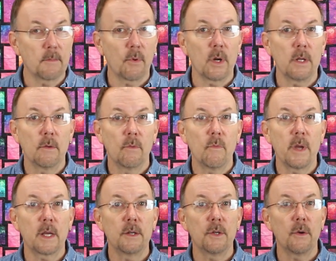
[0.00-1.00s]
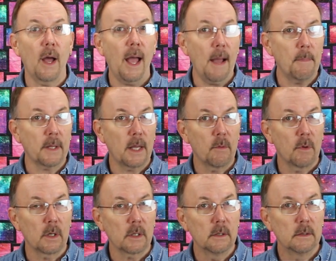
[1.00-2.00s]
embroidery, we can do applique
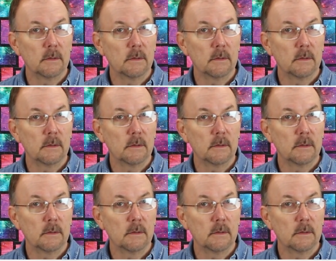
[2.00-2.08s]
work.